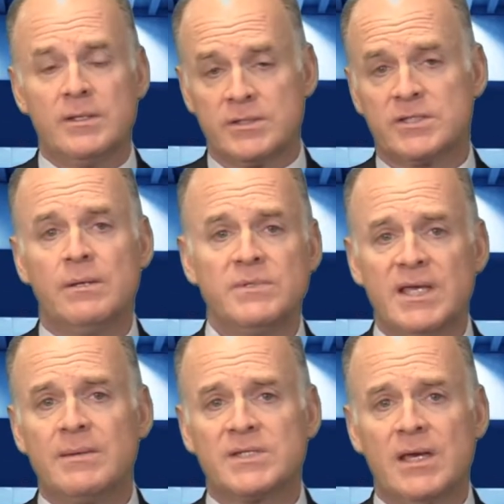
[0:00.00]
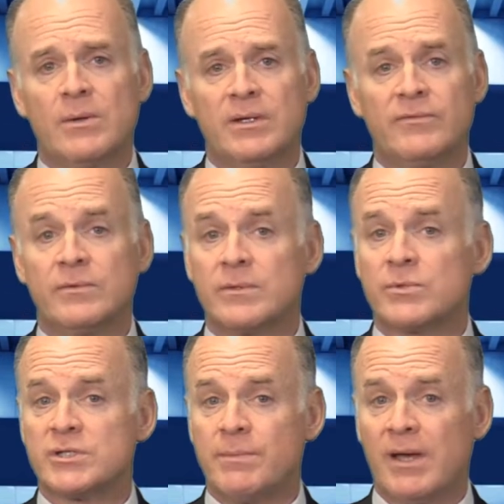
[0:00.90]
Sometimes, however, the
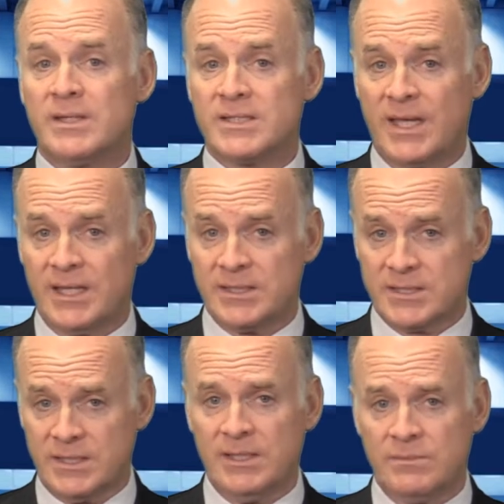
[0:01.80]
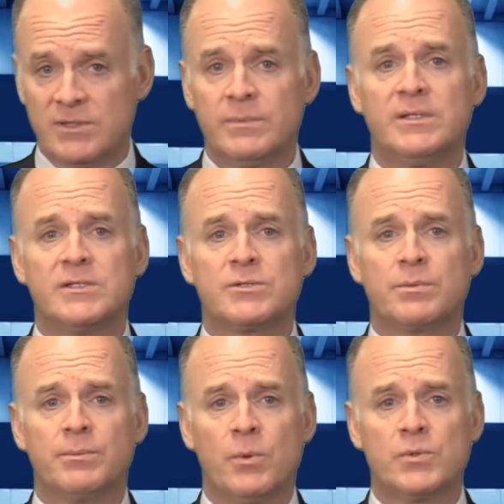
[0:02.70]
response can seem to be
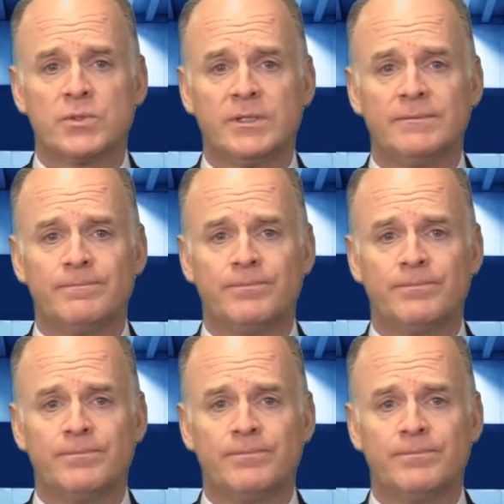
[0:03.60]
disproportionate.